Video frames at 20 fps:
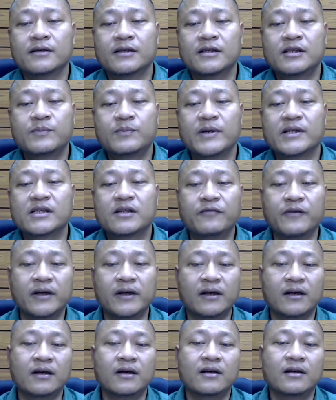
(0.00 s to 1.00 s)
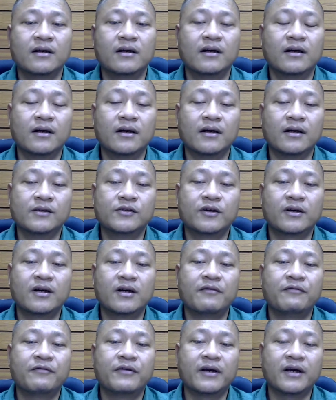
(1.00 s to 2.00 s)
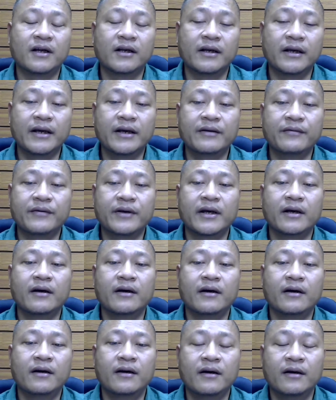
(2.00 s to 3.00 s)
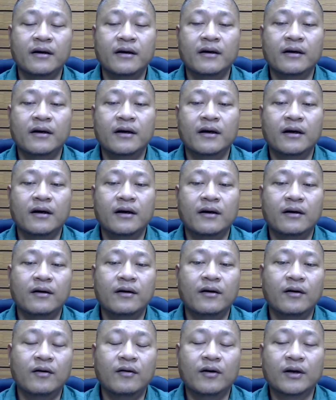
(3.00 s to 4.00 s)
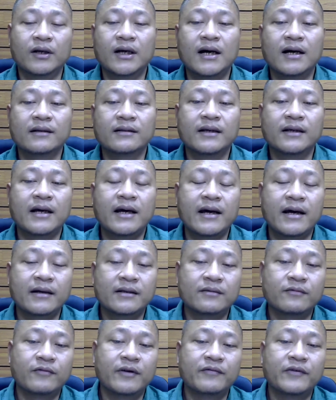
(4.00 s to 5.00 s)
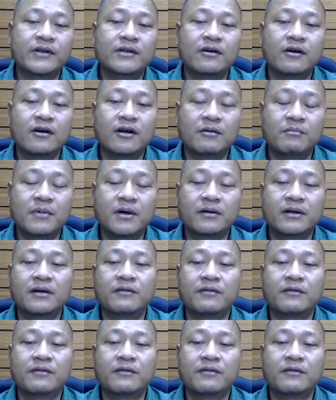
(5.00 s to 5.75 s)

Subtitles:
specific geographical area. On the other hand, when we talk about